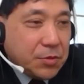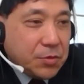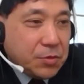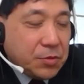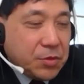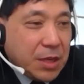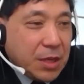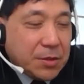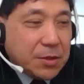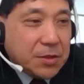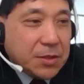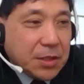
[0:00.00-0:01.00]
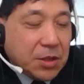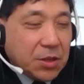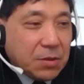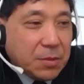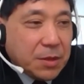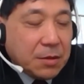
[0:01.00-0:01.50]
Japanese
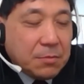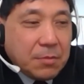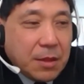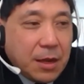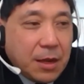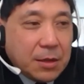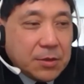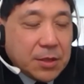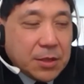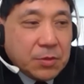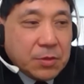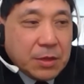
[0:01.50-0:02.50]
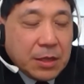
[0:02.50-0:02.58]
economy as an